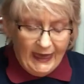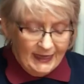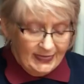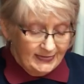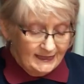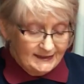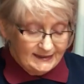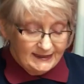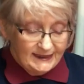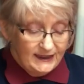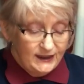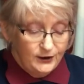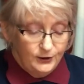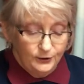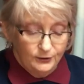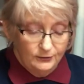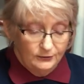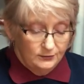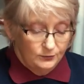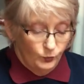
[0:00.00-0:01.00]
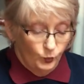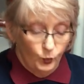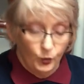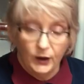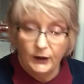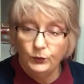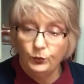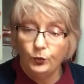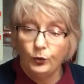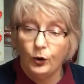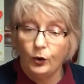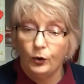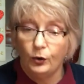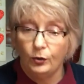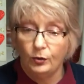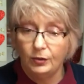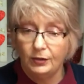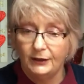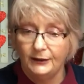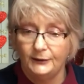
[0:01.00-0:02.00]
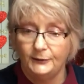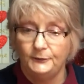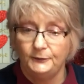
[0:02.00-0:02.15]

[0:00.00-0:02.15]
and this here, one roll,